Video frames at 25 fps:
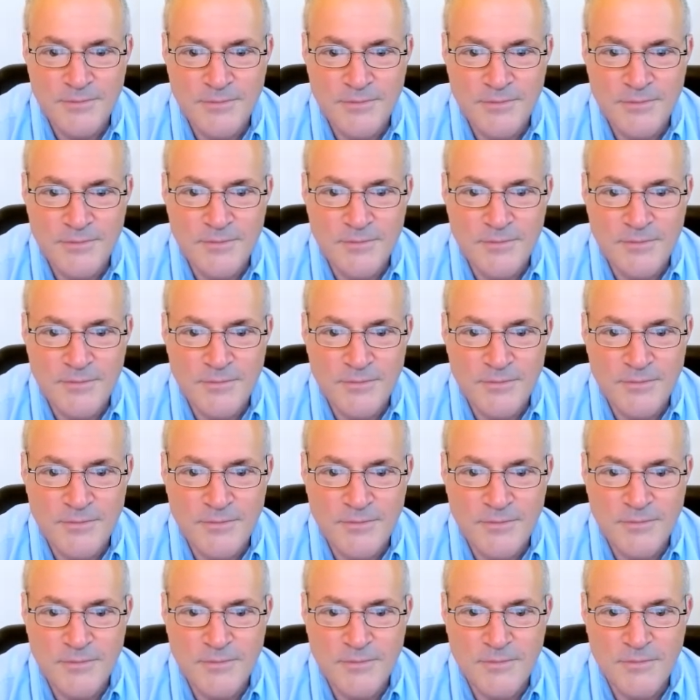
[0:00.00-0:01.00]

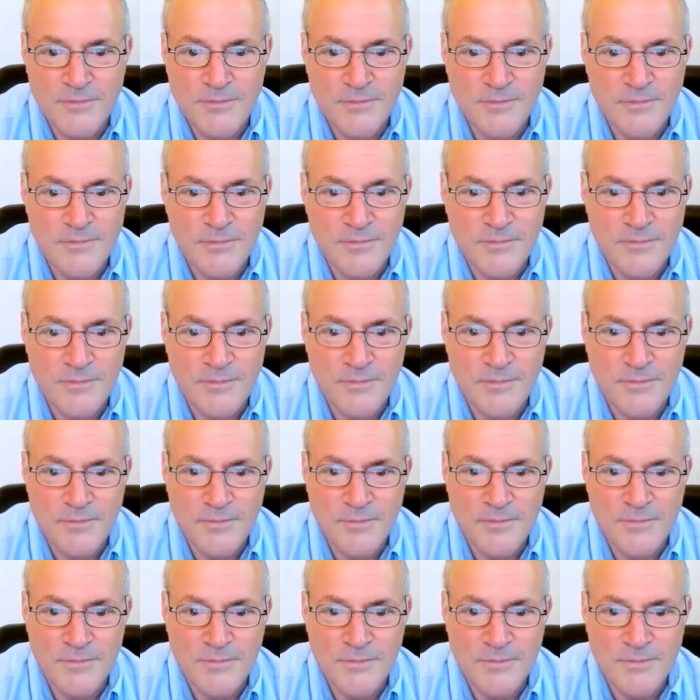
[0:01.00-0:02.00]

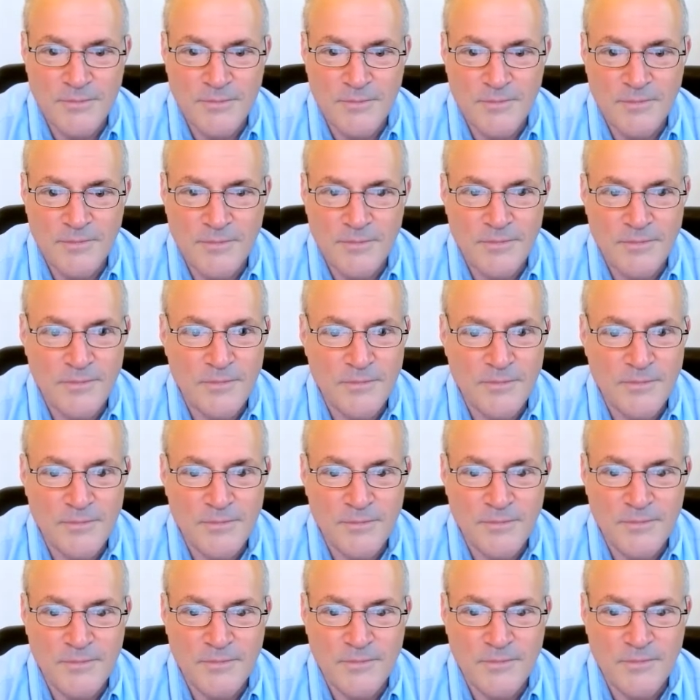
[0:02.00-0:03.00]

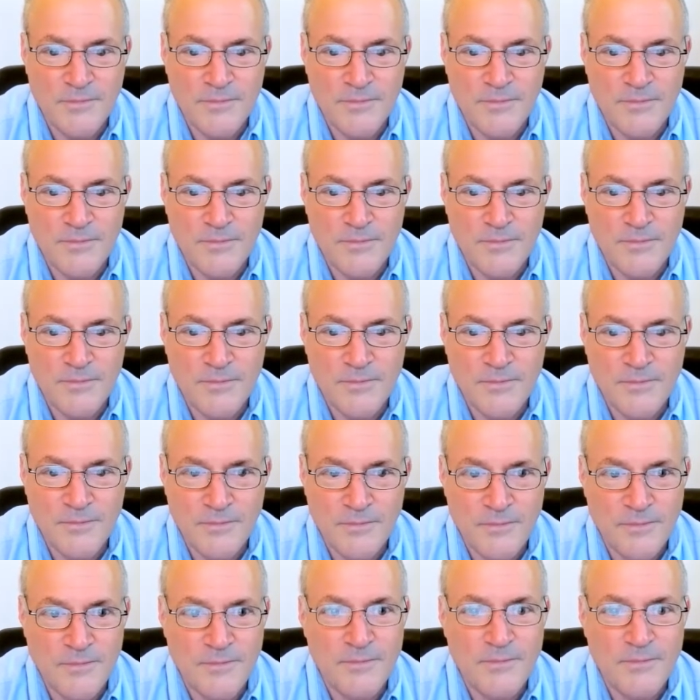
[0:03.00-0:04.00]

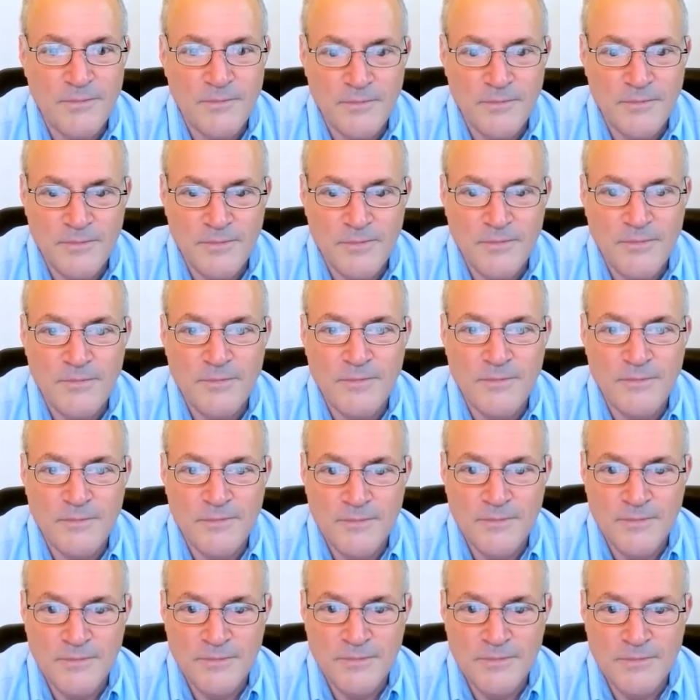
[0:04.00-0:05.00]

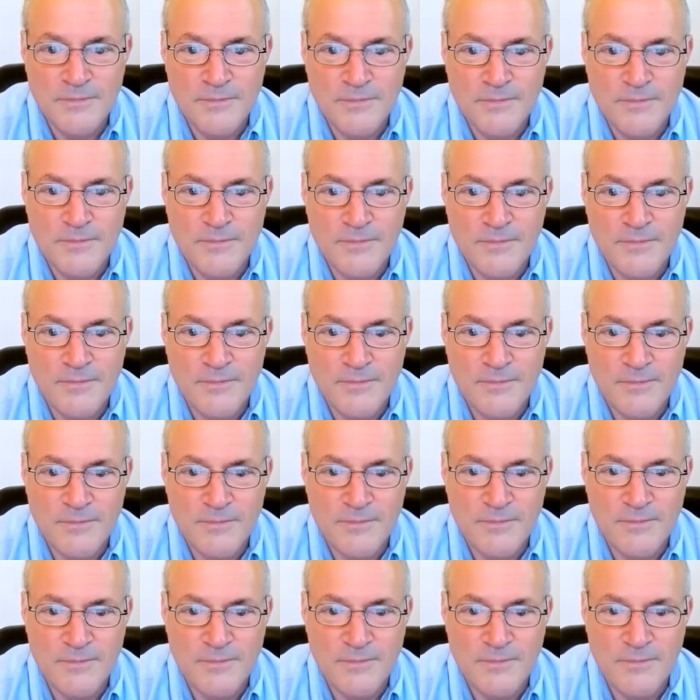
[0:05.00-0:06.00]

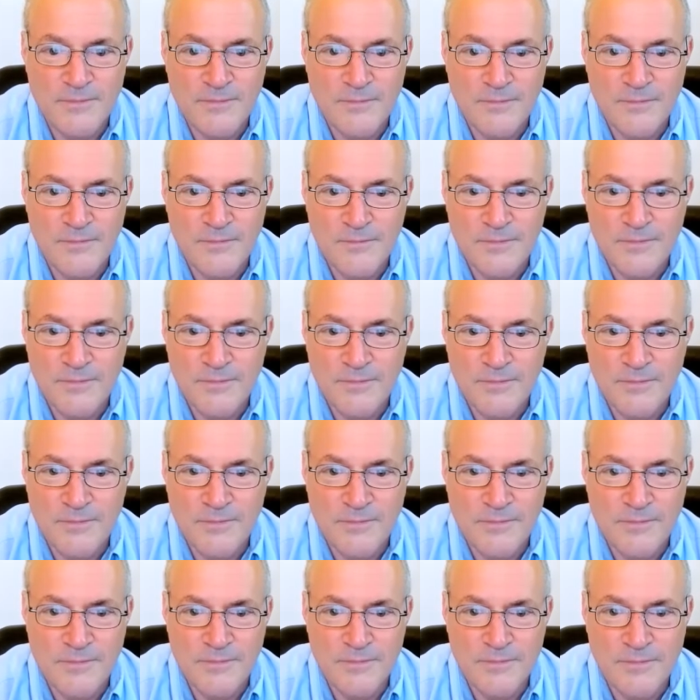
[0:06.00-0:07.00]

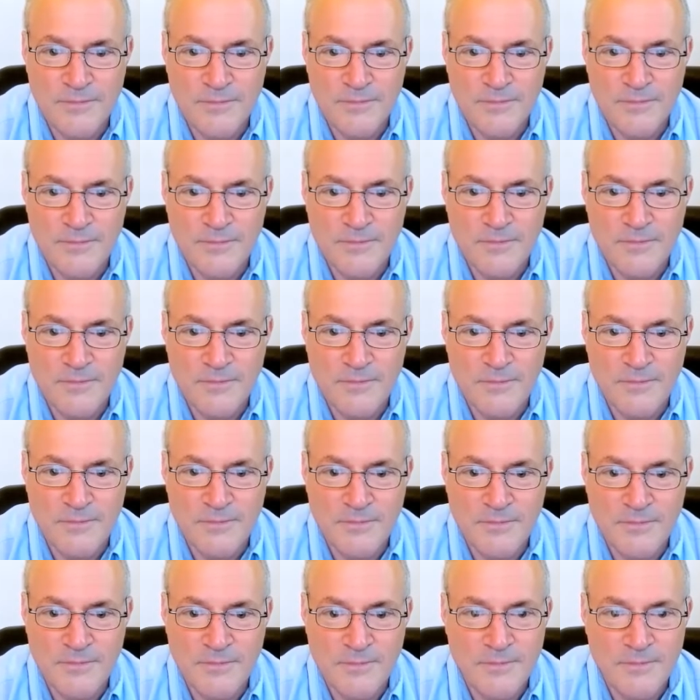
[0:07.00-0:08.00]
(not speaking)